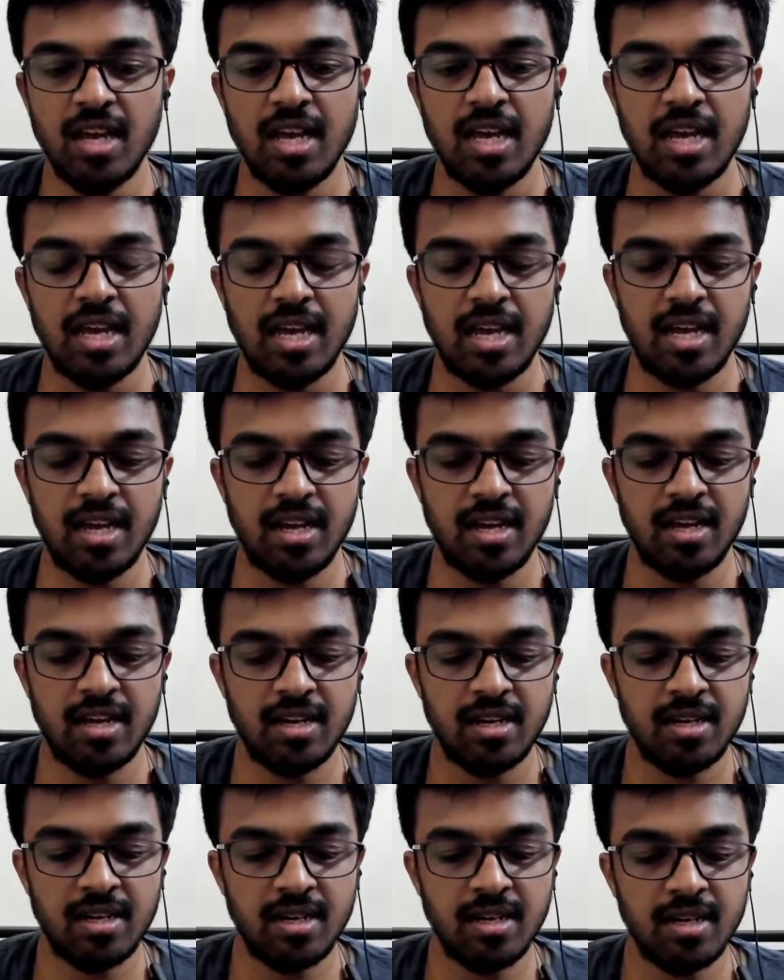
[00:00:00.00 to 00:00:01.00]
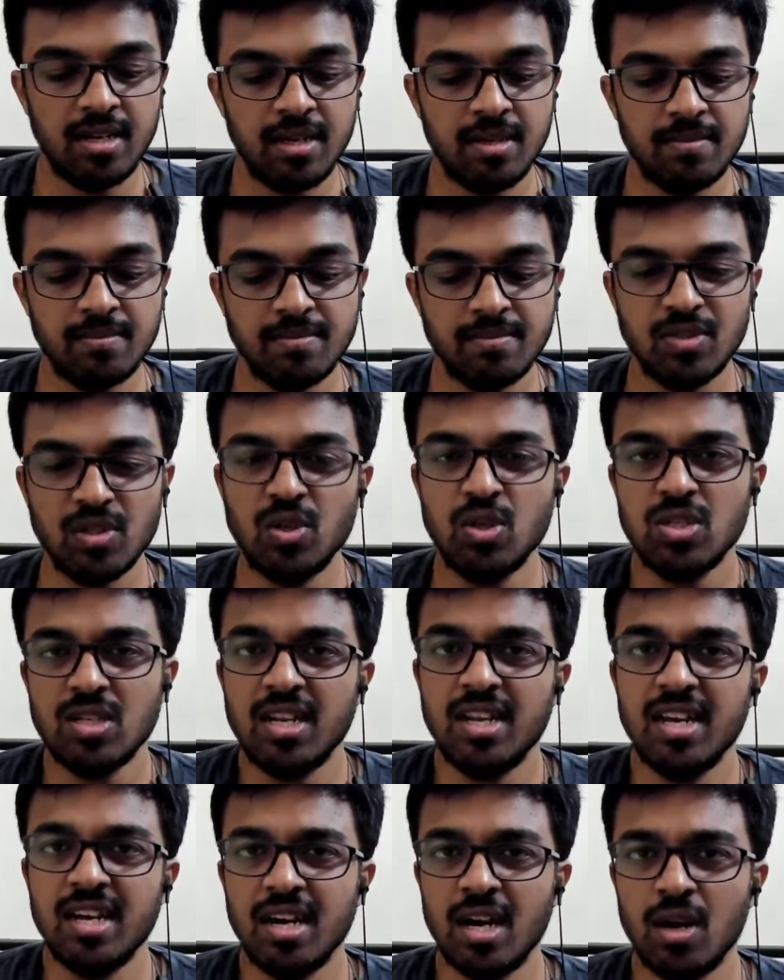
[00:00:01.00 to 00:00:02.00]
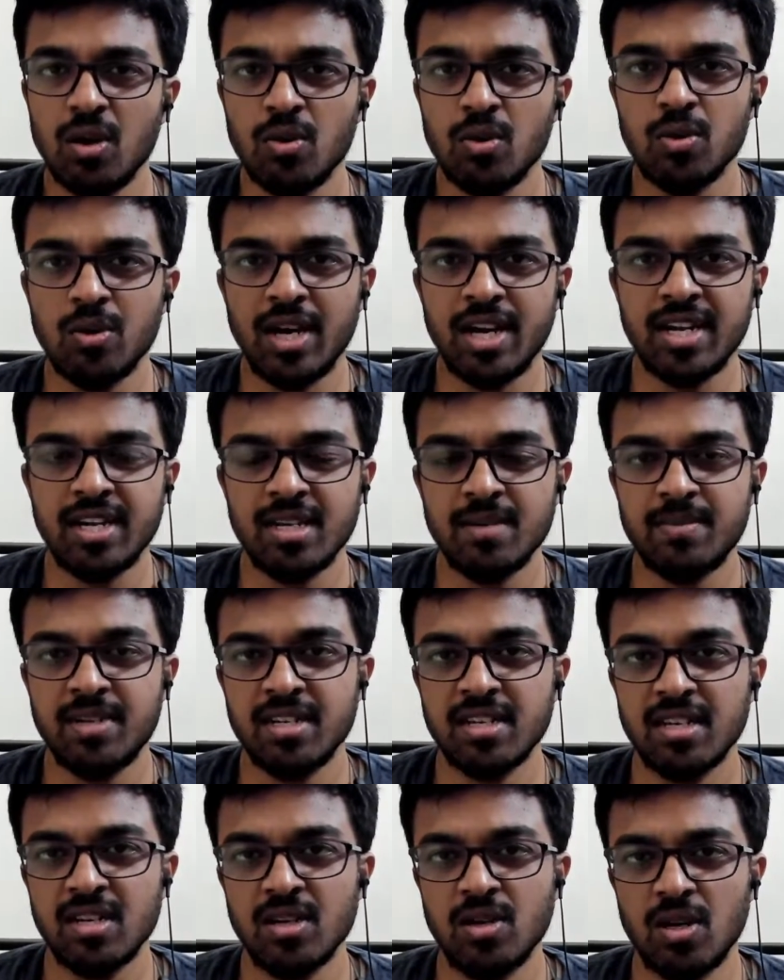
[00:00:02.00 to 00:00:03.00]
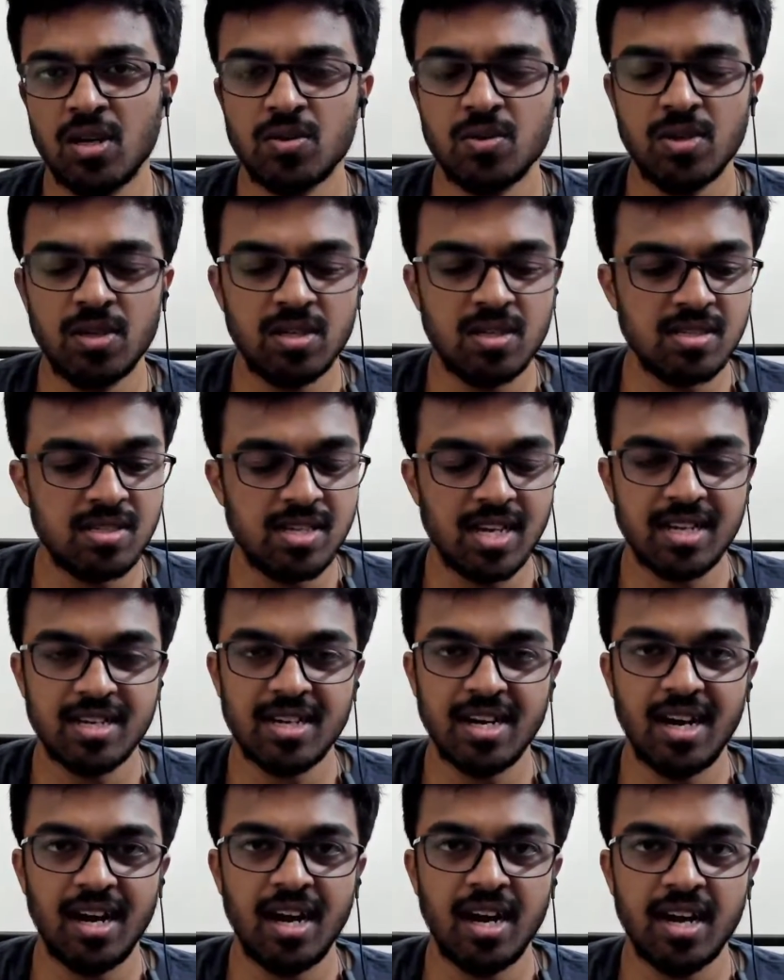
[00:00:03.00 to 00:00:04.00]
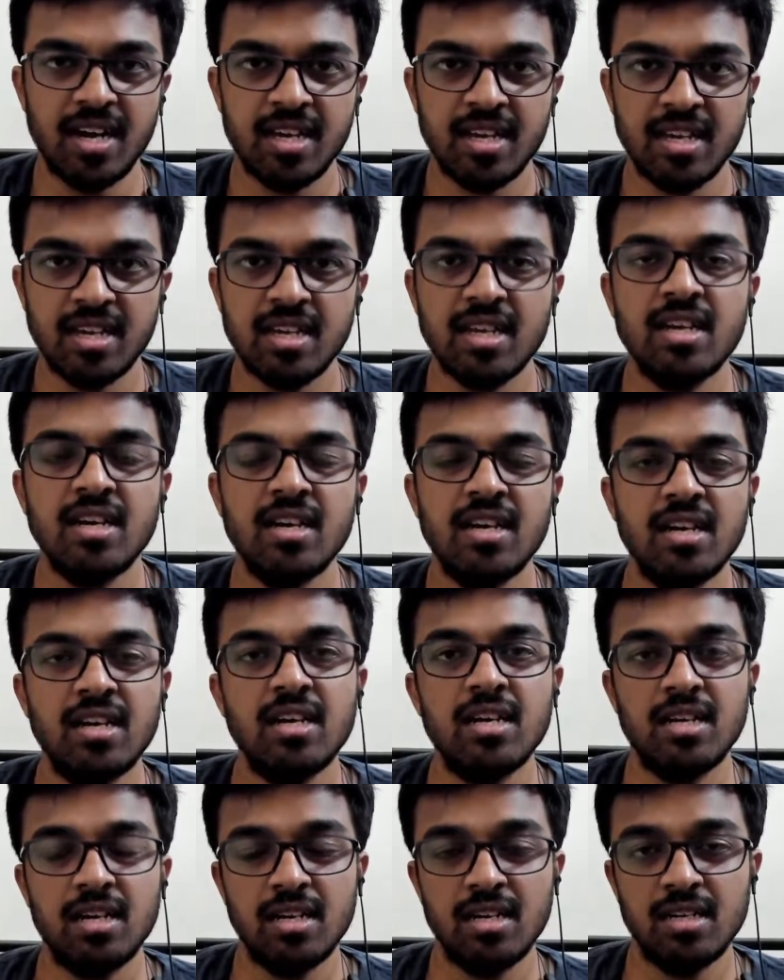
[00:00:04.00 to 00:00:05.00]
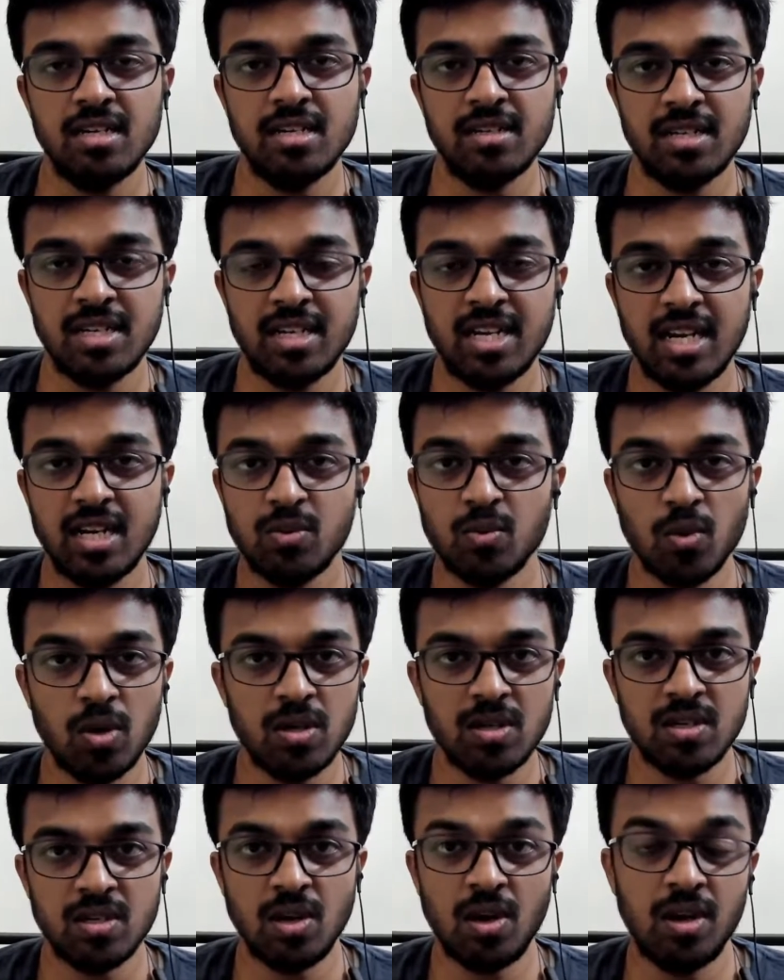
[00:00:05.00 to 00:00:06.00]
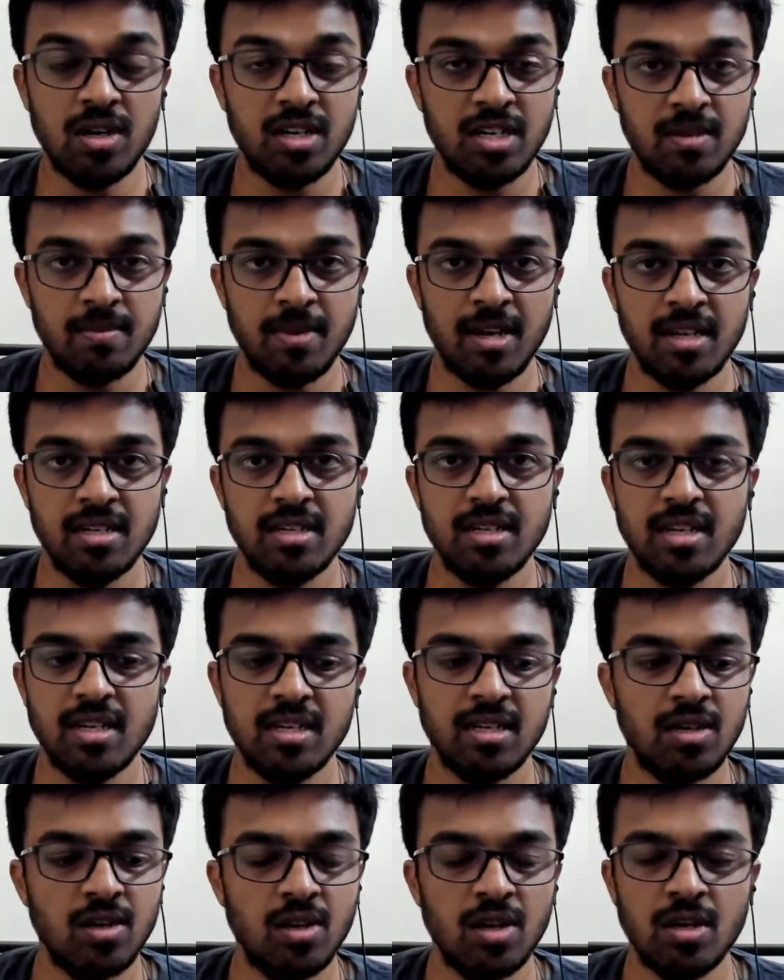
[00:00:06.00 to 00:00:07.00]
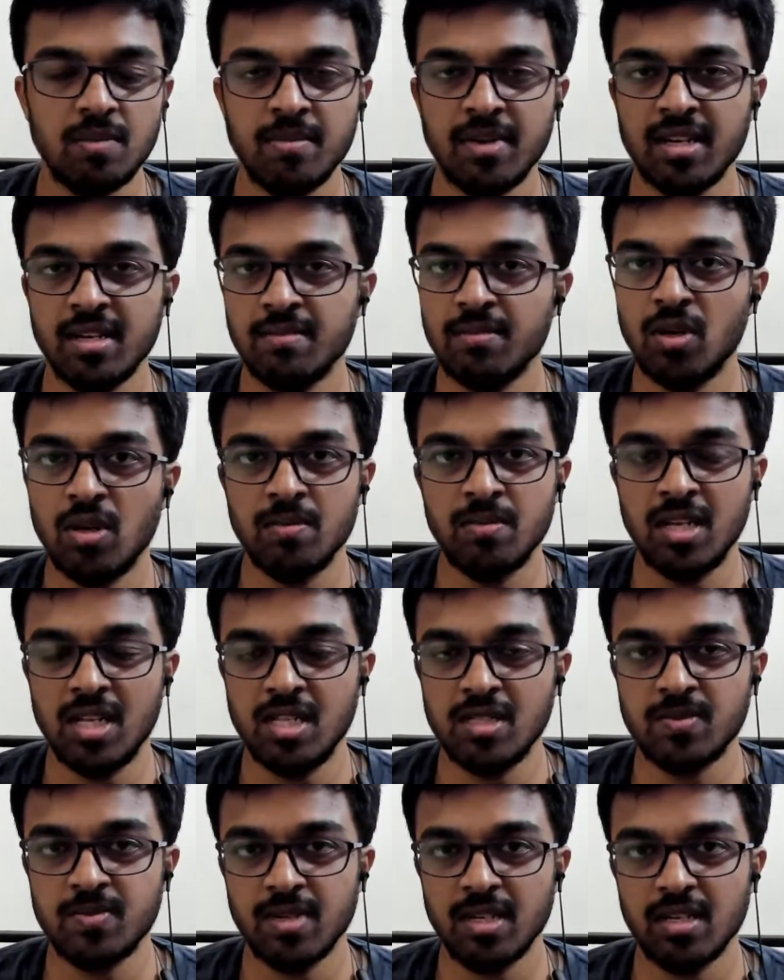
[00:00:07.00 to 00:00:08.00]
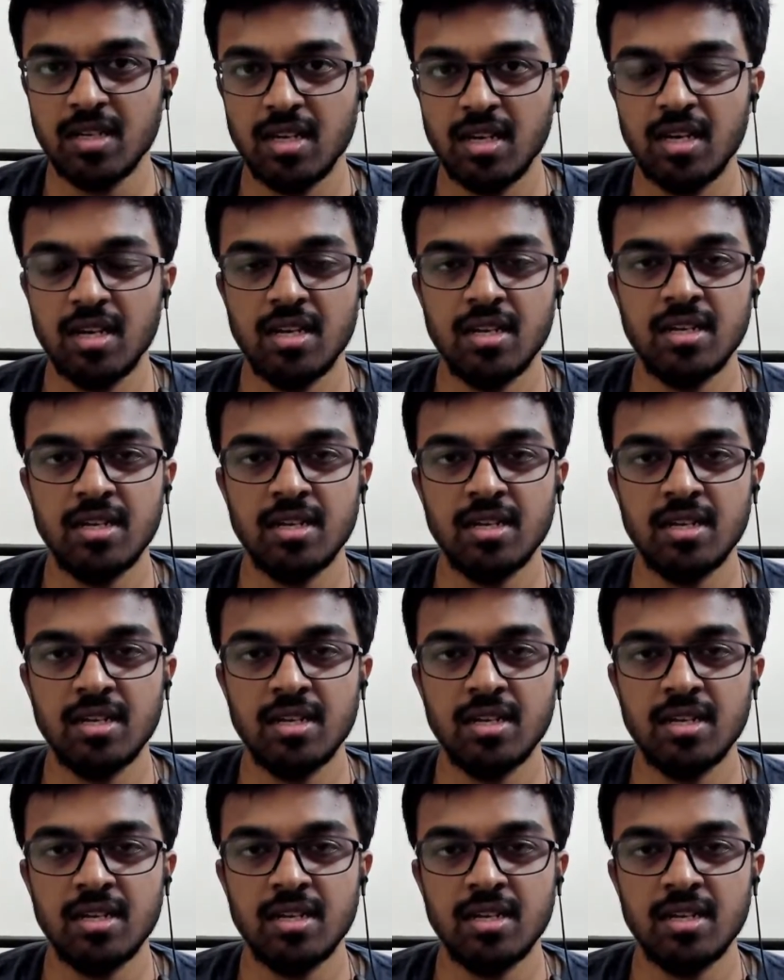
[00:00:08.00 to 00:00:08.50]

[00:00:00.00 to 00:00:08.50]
And usually, how I end up drinking hot water is like I heat water on demand, or my mom helps me, and